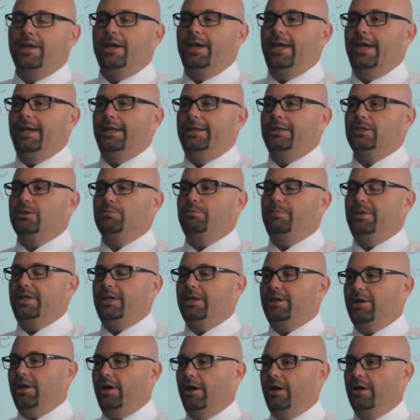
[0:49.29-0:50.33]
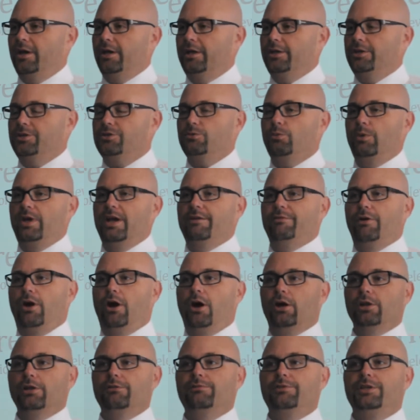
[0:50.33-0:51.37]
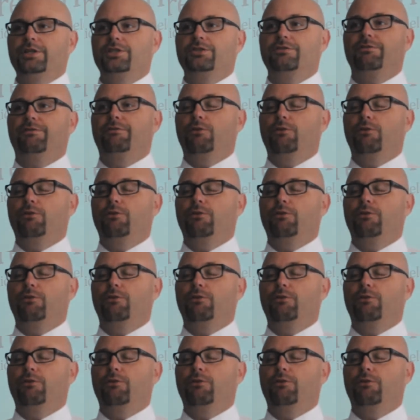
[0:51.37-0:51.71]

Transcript: And it's because we have all of these